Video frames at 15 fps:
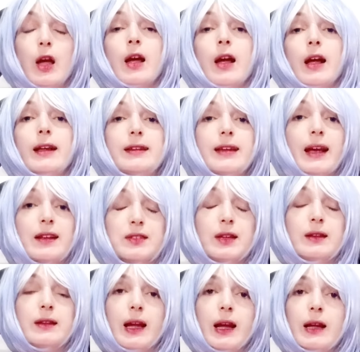
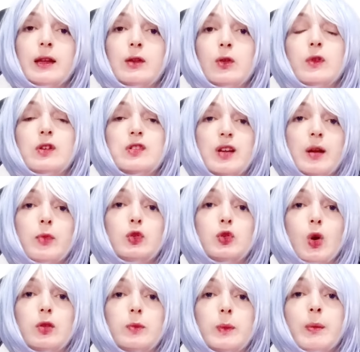yesterday I had another sub who
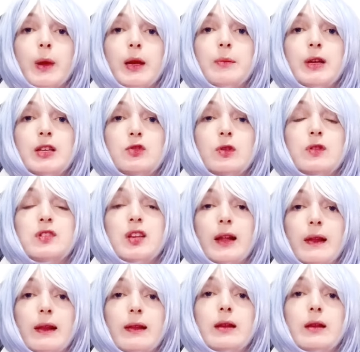told me my mistress
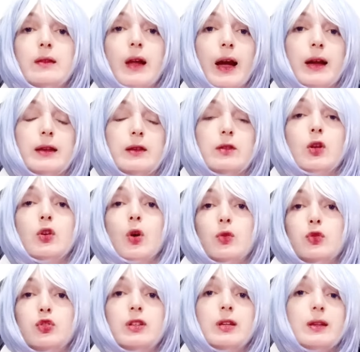suddenly retired. No,
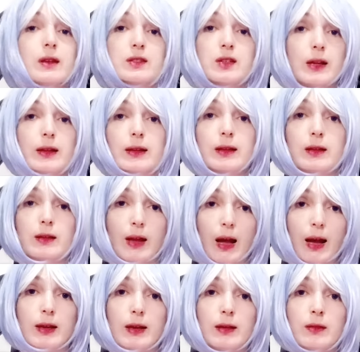she didn't suddenly retire.